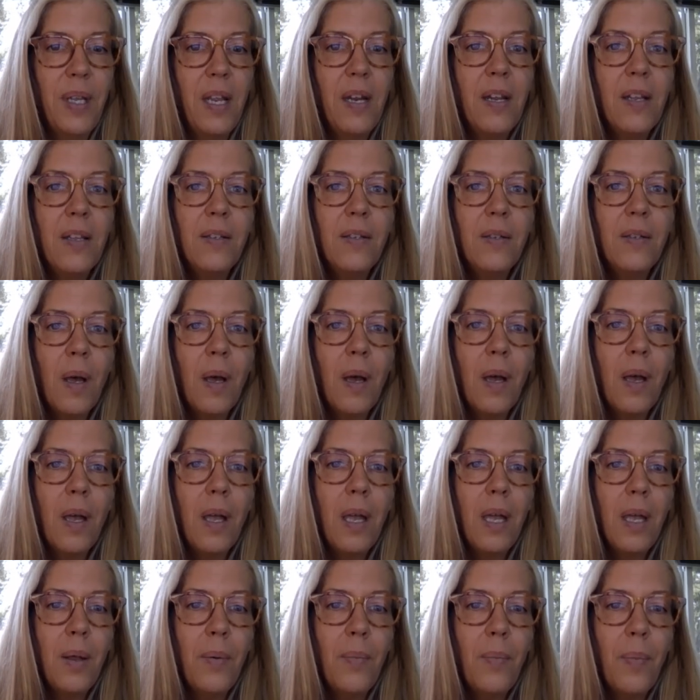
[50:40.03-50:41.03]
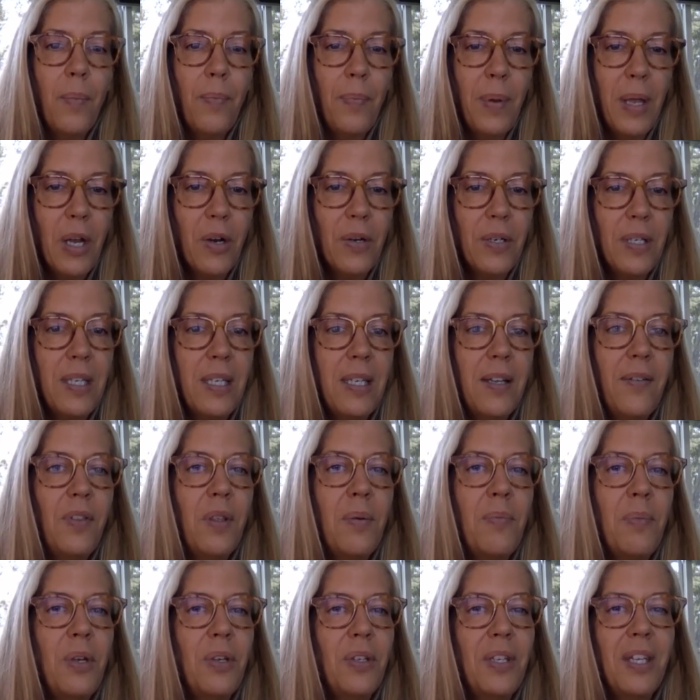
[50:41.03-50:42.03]
it appears as if
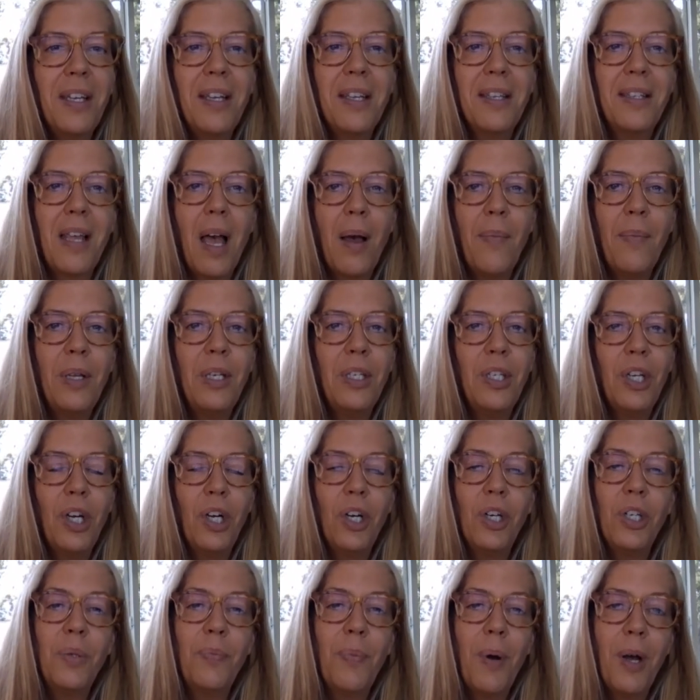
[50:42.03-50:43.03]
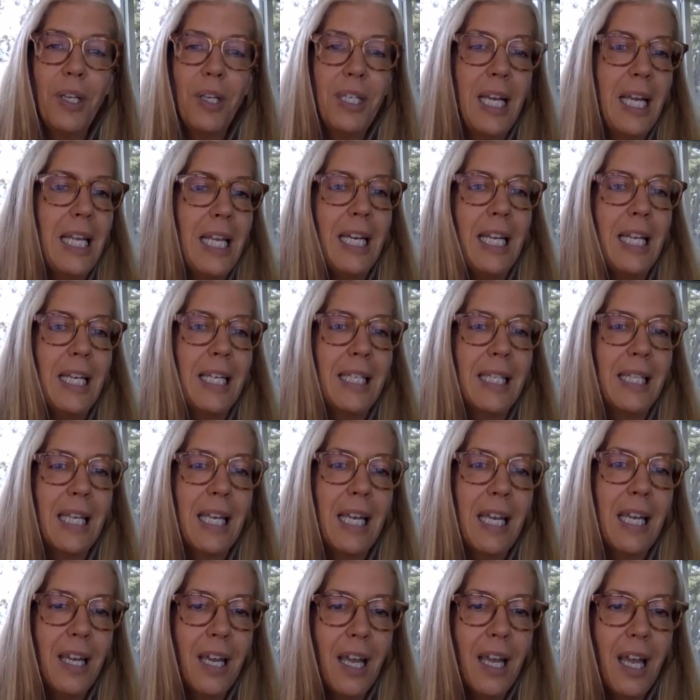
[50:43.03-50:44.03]
the music is coming to her
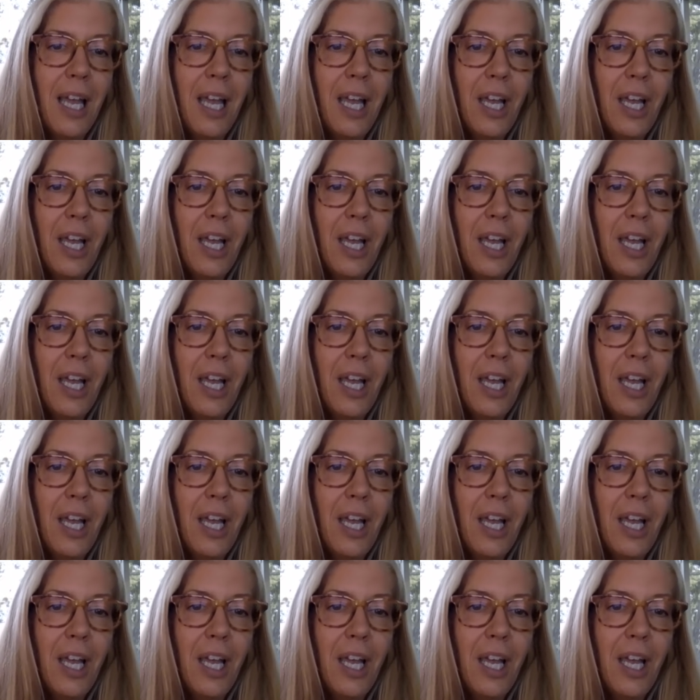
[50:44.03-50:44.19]
spontaneously.